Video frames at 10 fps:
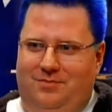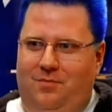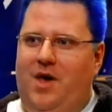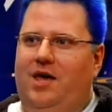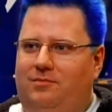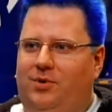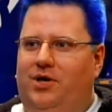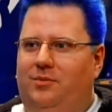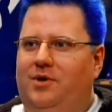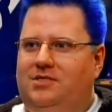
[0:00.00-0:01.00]
met
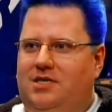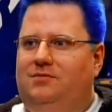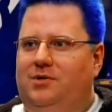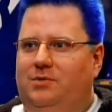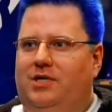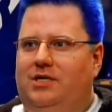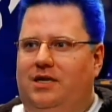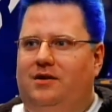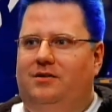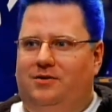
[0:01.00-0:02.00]
pretty much everyone
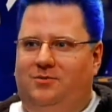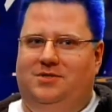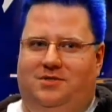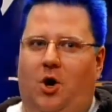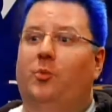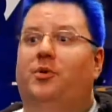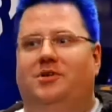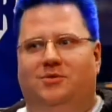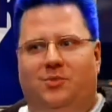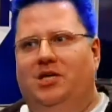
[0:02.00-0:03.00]
there that was
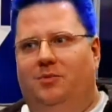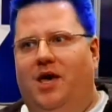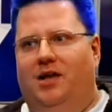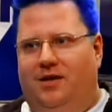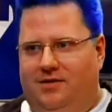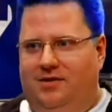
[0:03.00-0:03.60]
open to being met, I think.